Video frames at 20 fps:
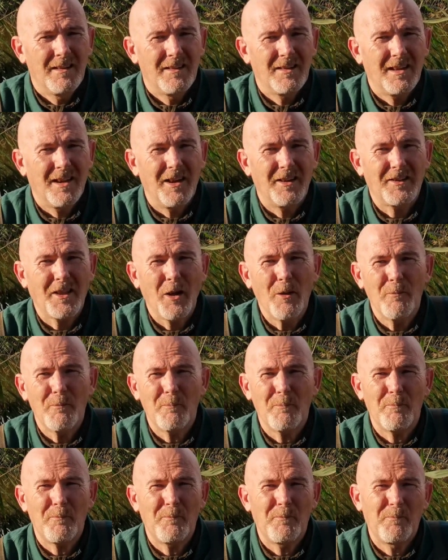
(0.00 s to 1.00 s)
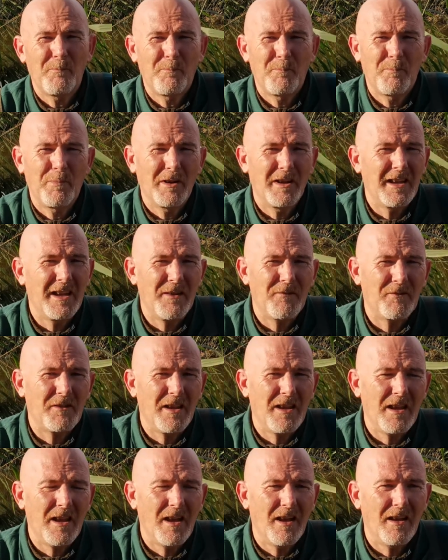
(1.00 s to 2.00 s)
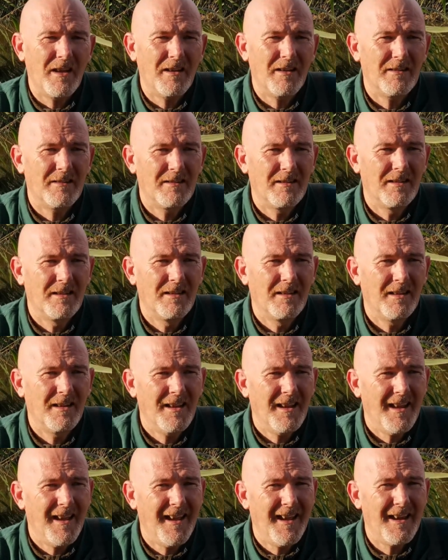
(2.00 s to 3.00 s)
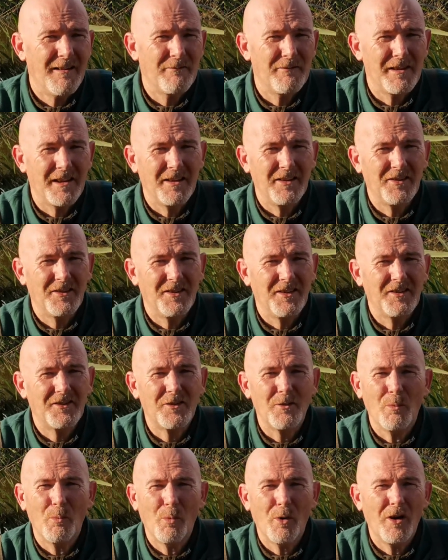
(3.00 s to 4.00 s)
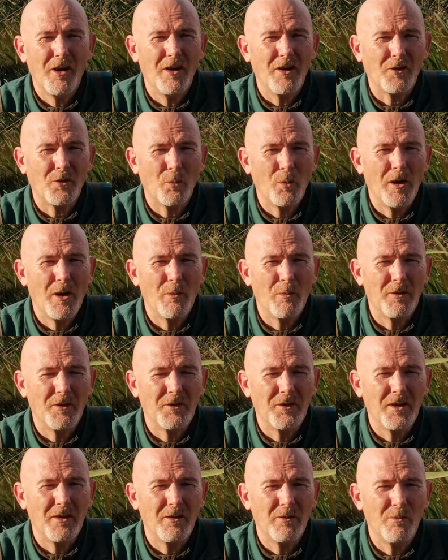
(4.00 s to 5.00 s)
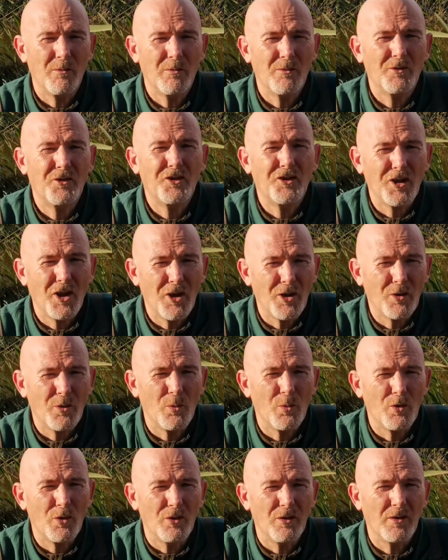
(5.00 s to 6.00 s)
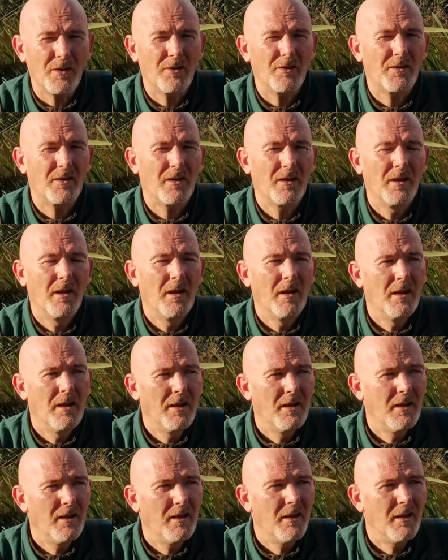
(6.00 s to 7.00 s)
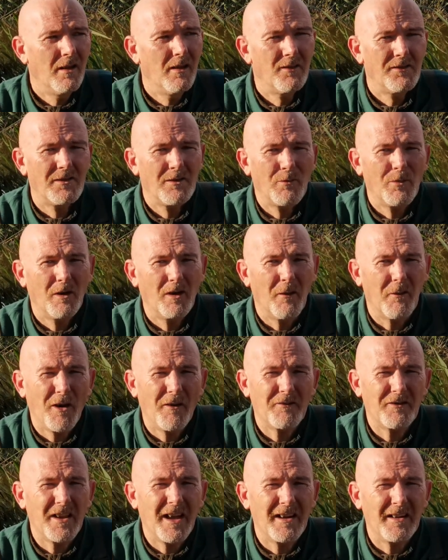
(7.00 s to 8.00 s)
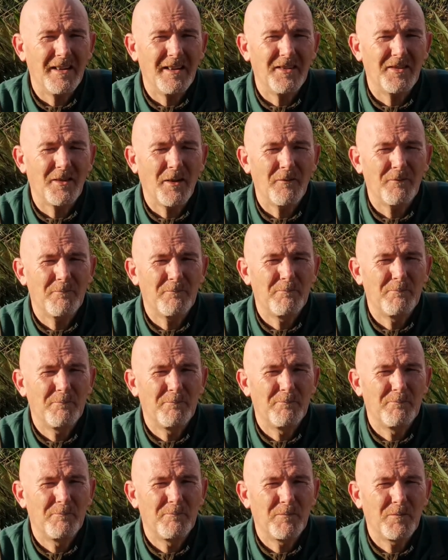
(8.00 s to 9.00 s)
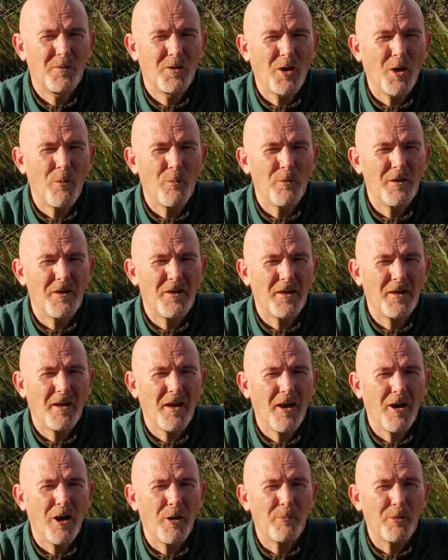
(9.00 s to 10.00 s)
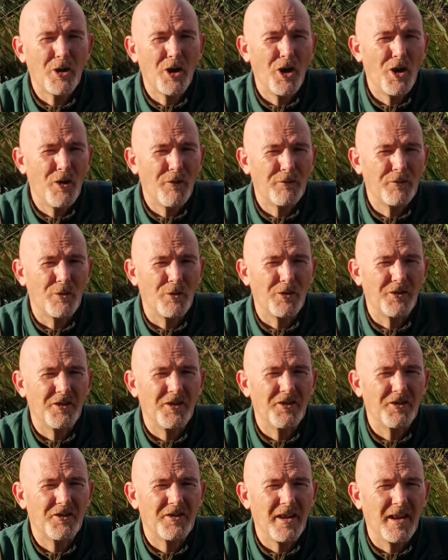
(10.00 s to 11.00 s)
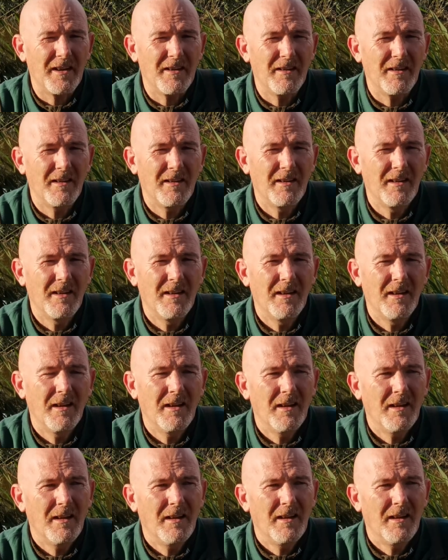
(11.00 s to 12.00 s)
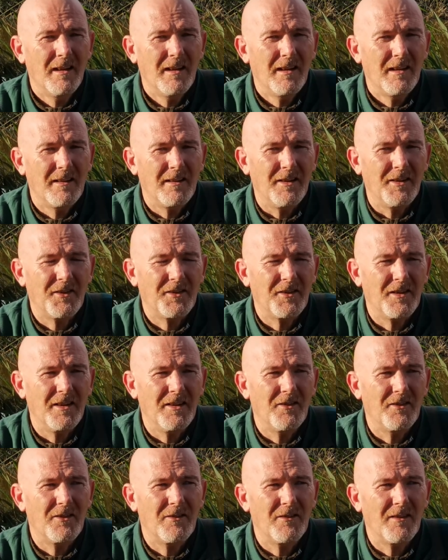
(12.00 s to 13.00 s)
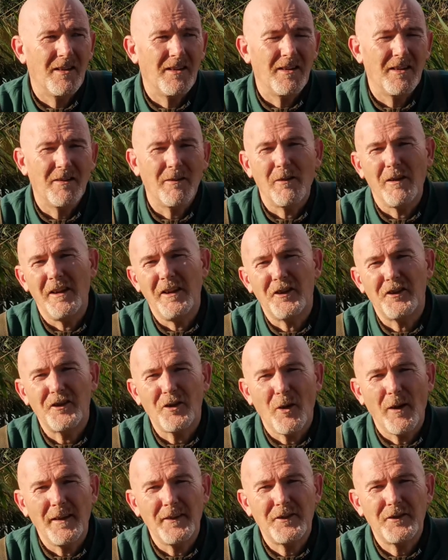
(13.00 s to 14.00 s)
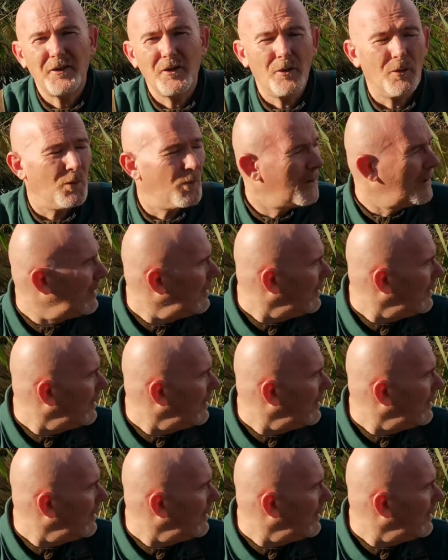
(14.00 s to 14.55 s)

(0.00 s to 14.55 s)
I don't believe the hair rigging system works well with single circle hooks. So what I've done is I've gone with the carp curved hooks instead this season, and in a size 2.